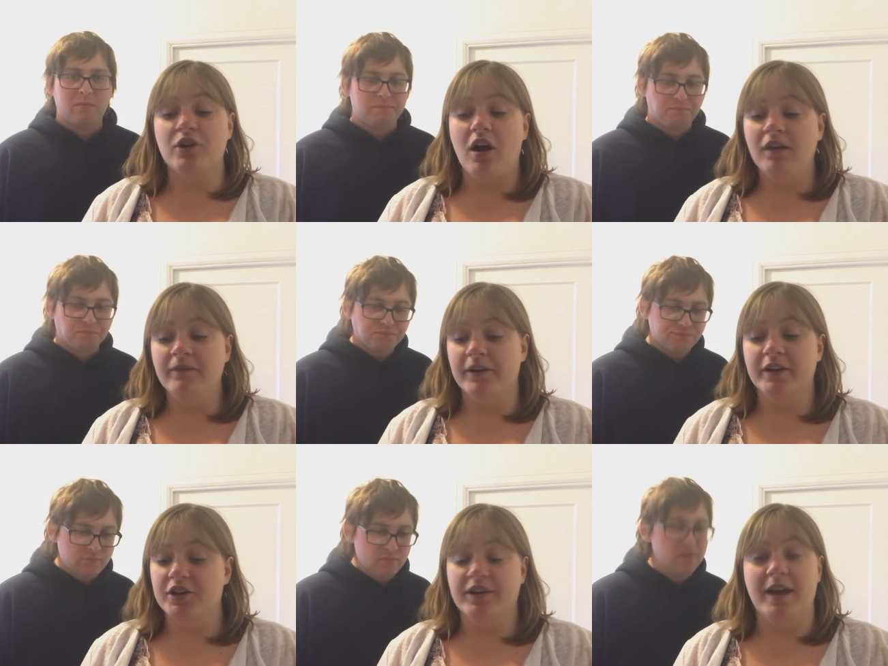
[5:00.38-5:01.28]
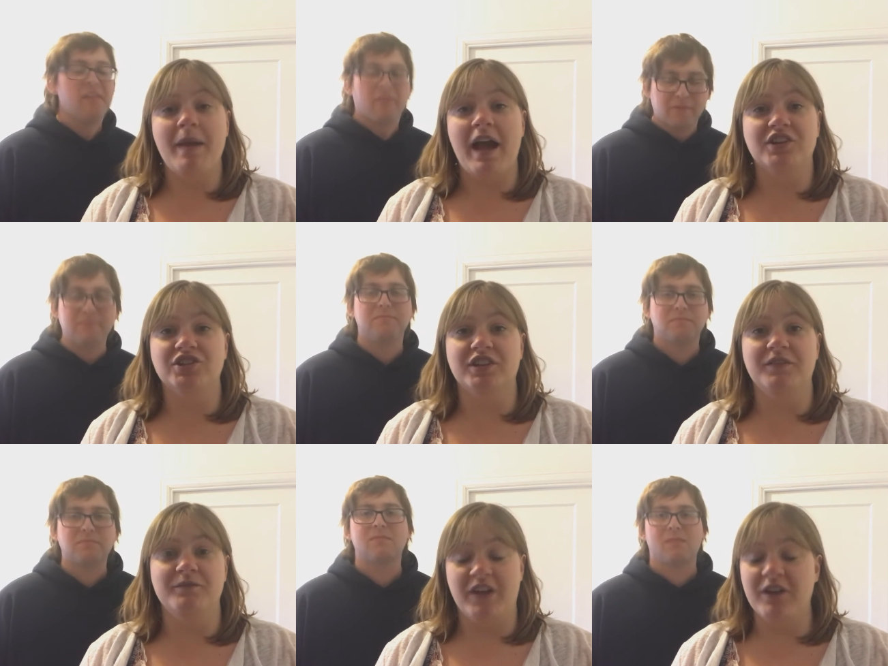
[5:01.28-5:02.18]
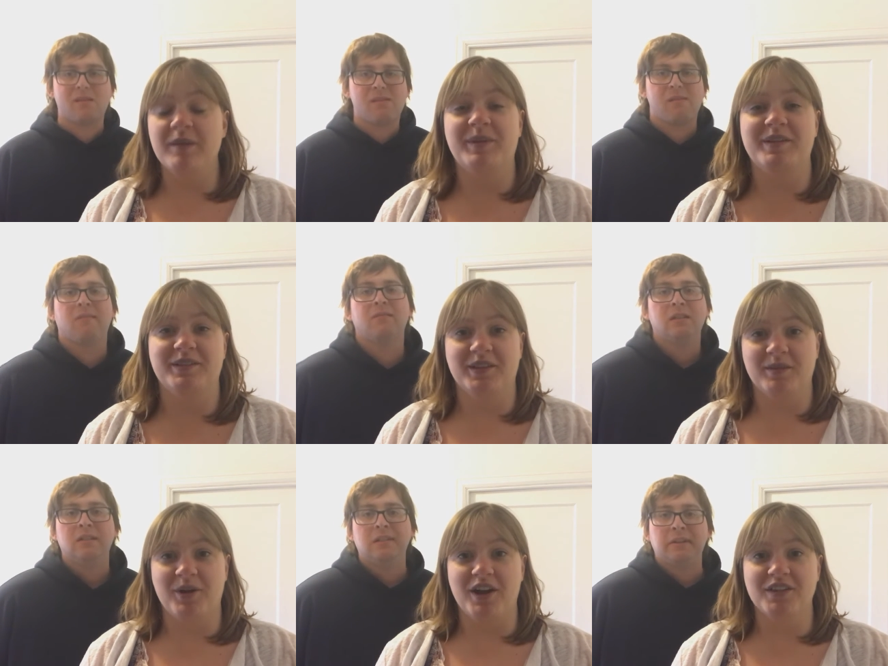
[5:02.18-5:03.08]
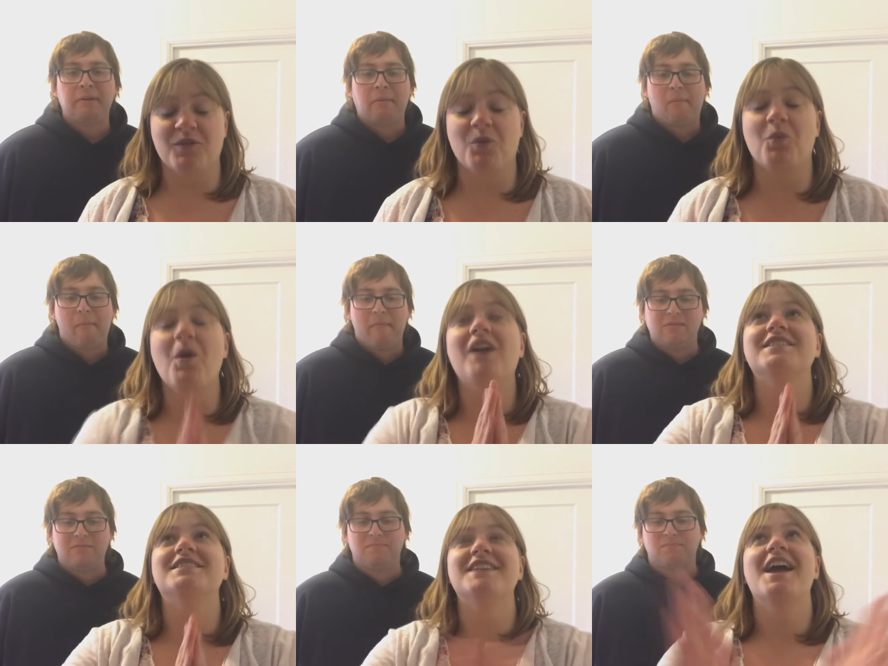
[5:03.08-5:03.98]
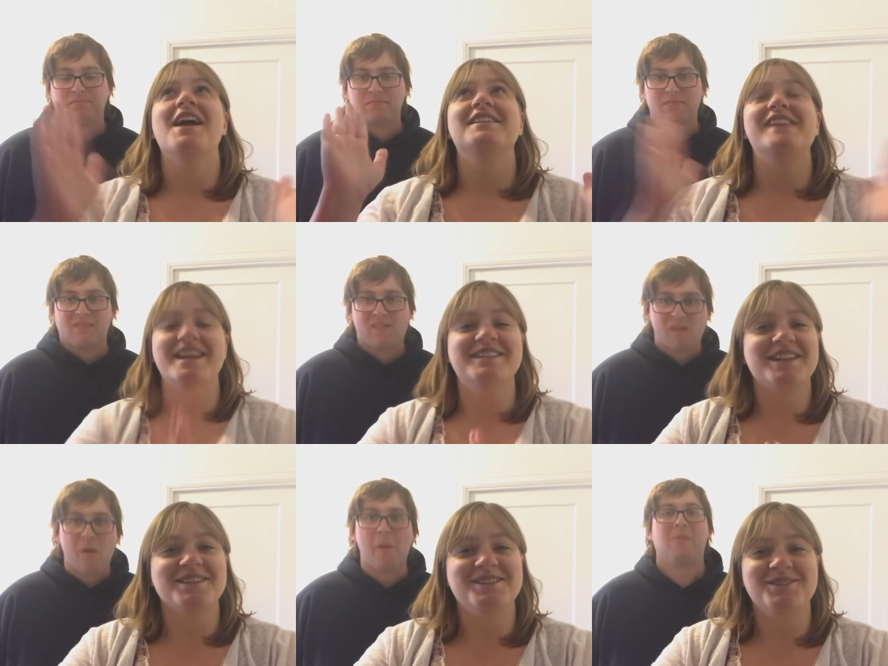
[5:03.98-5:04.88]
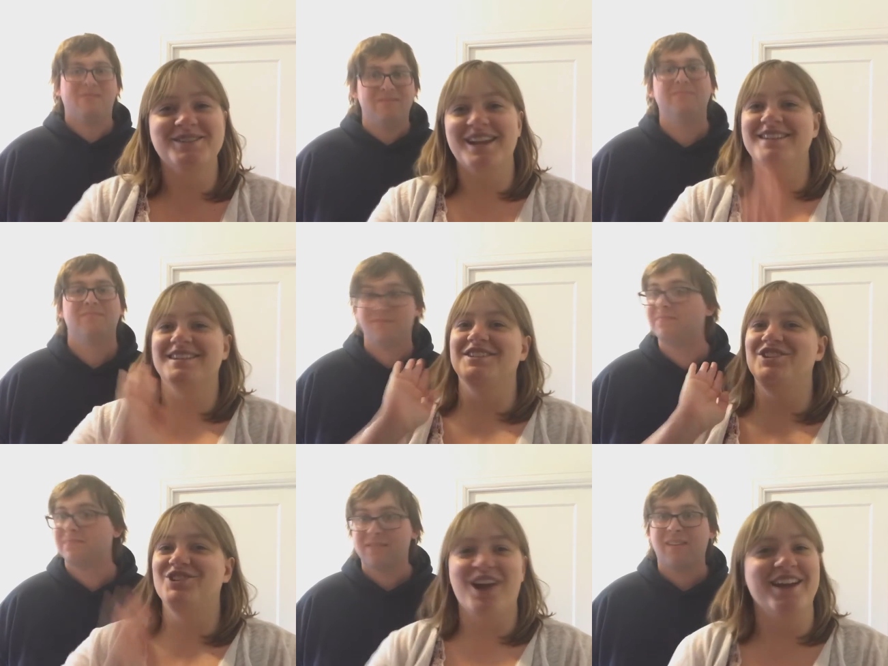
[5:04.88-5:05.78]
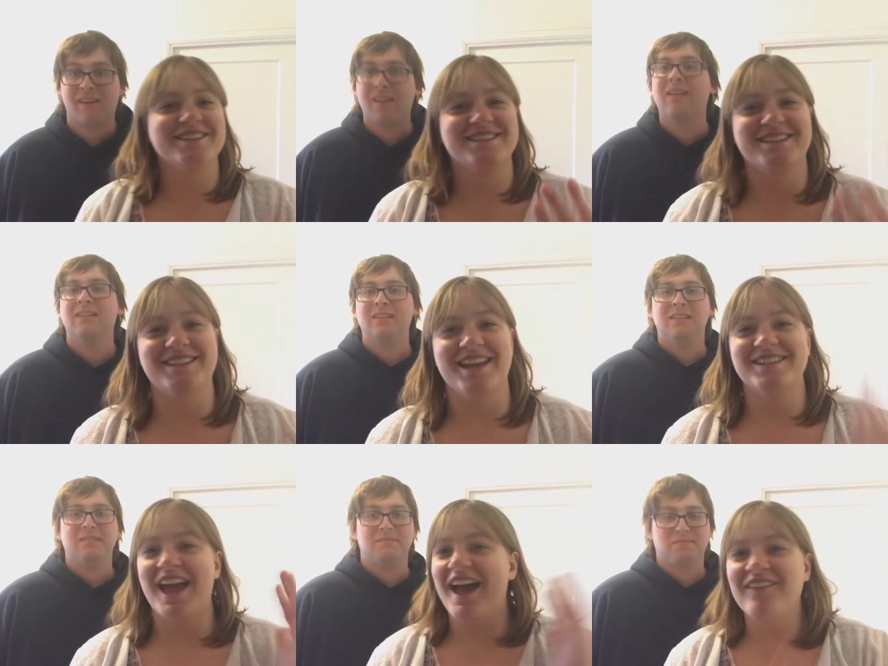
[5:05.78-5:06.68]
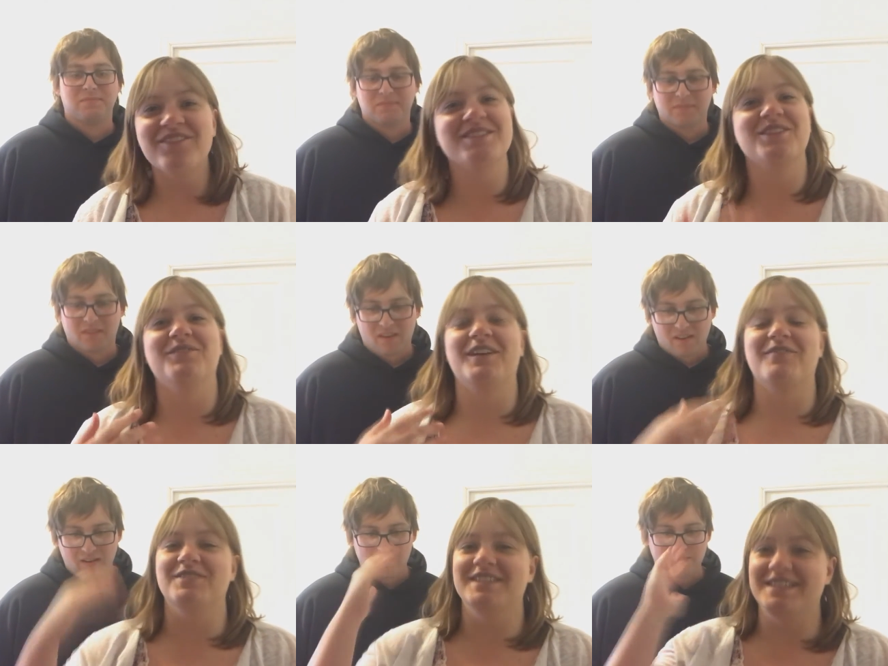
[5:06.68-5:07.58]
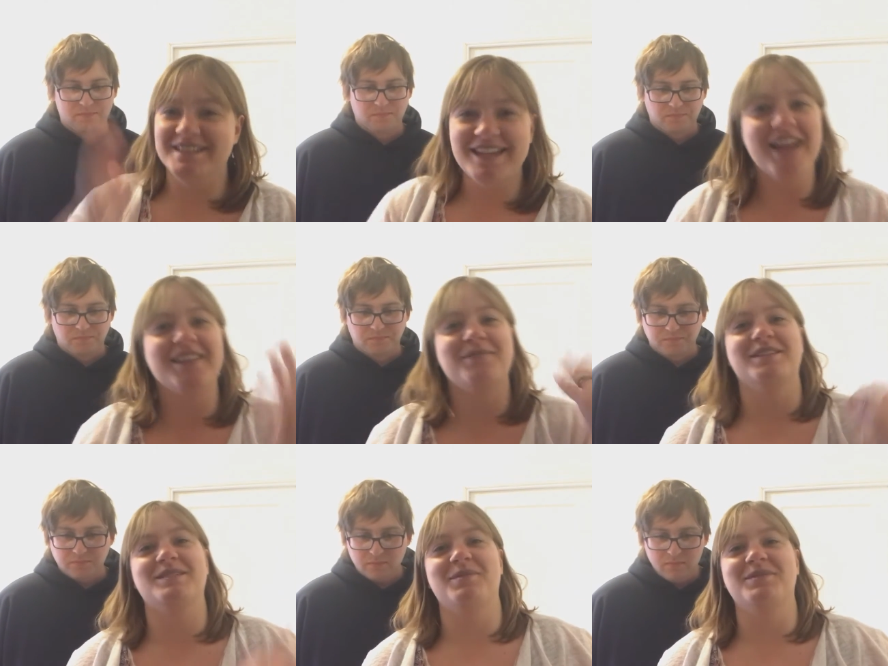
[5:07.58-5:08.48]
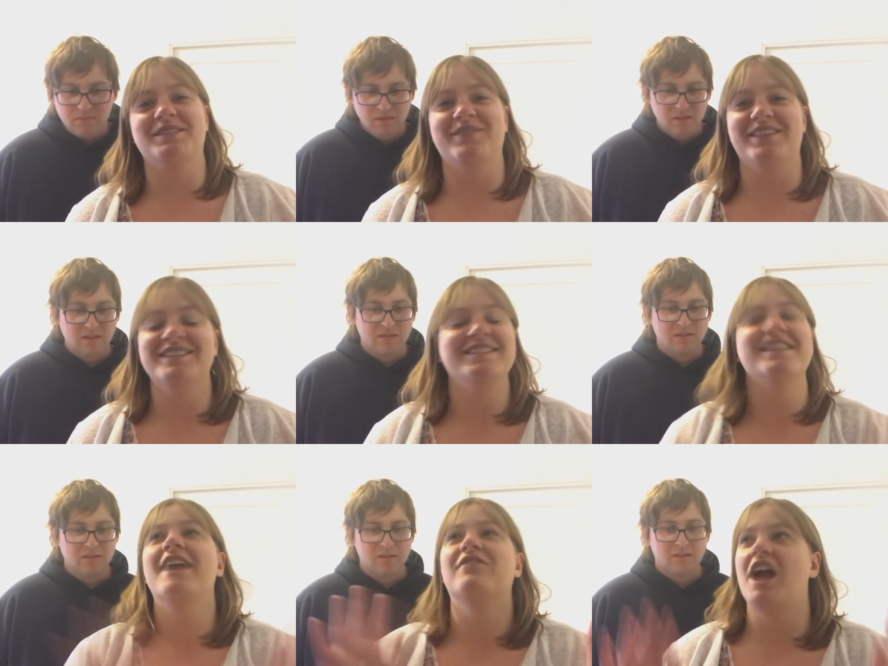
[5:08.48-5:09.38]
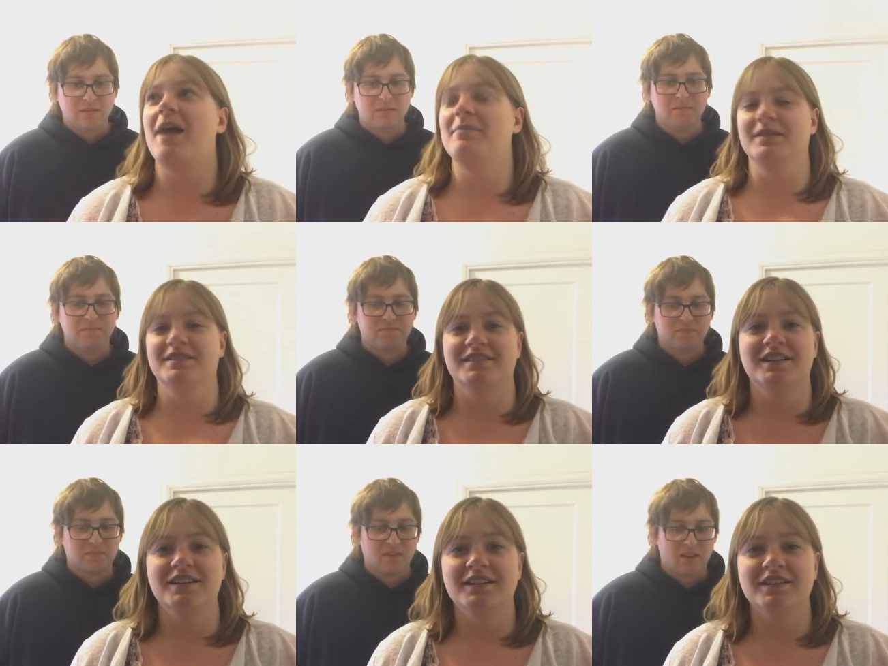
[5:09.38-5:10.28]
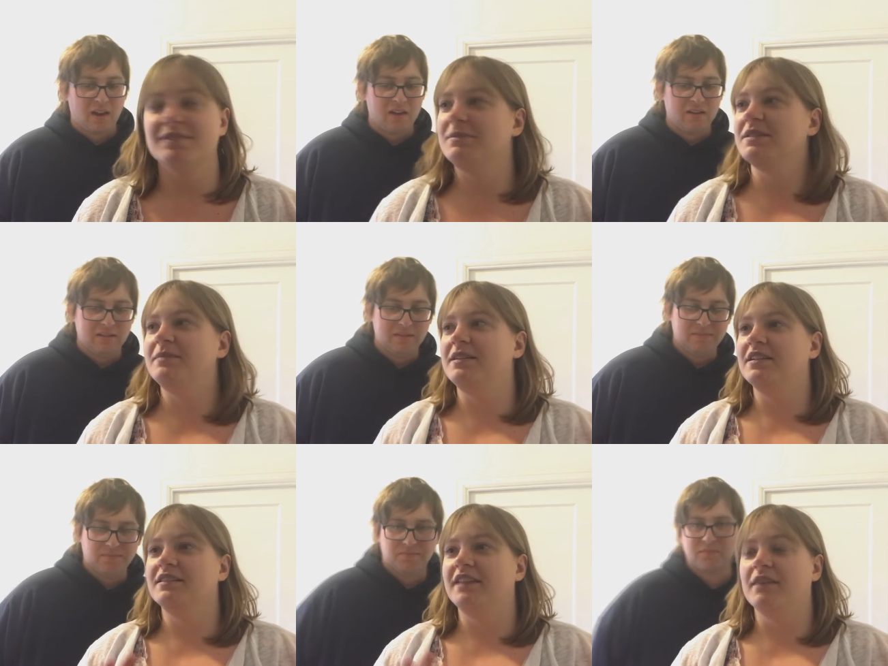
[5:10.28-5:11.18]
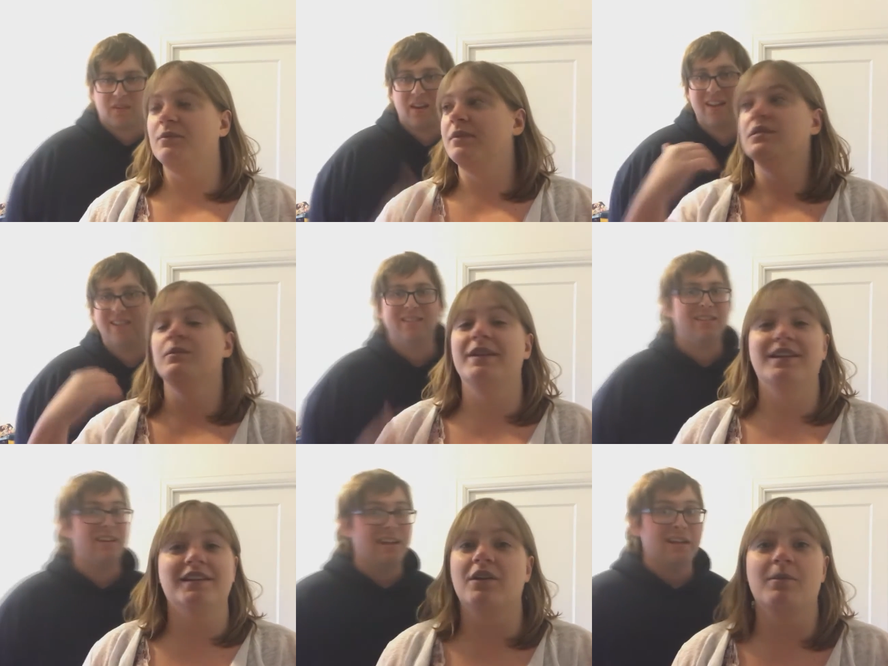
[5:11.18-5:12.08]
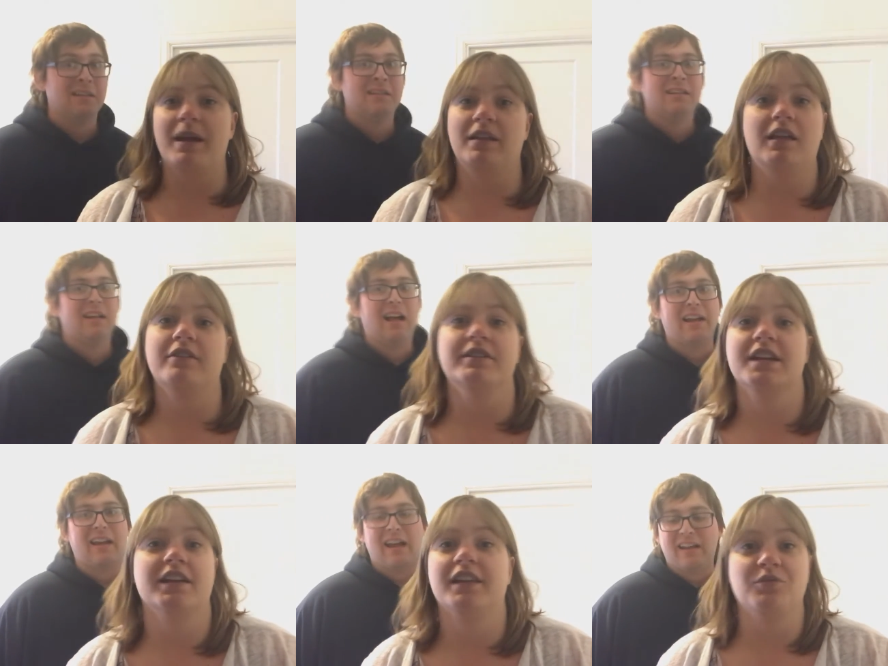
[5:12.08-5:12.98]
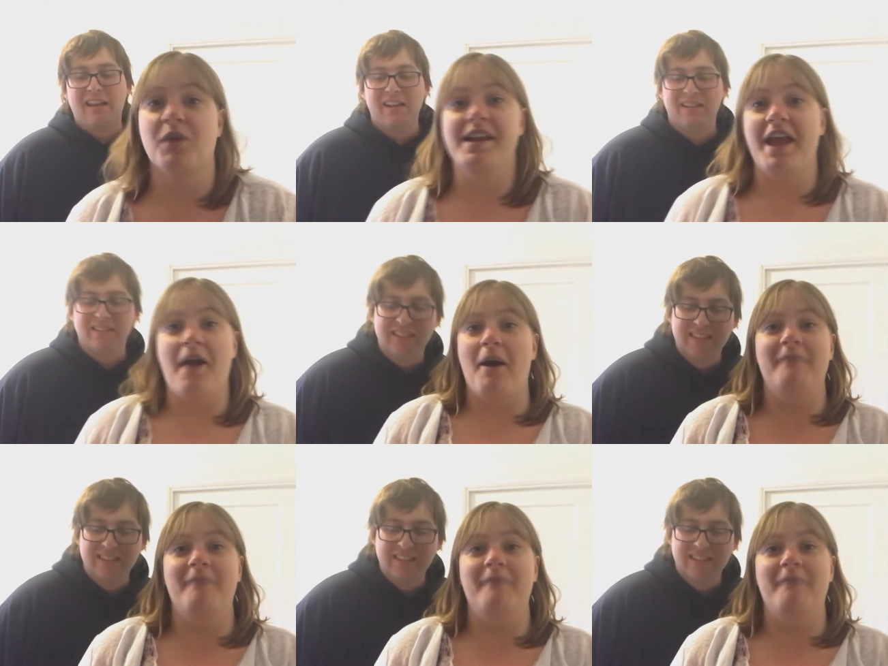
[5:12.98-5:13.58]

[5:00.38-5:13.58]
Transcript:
Speaker 1: they're all very good. I'm actually very pleasantly surprised. For once, Taste Test Tuesday is a giant success. Every single flavor is exactly what it's supposed to be. This never happens. This must be like we need to go buy a lottery ticket I, like, I right now,